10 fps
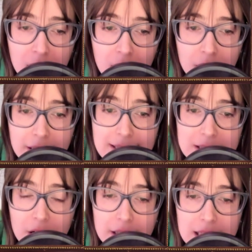or his
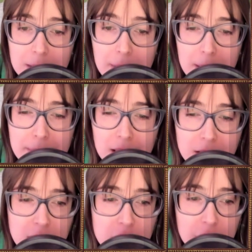guardian may appeal
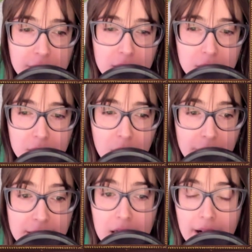to the circuit
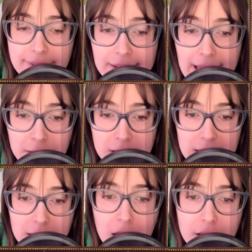court of the
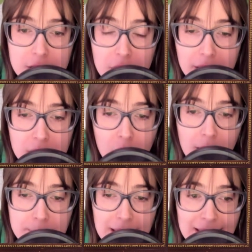county. The circuit
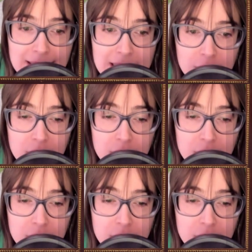court may consider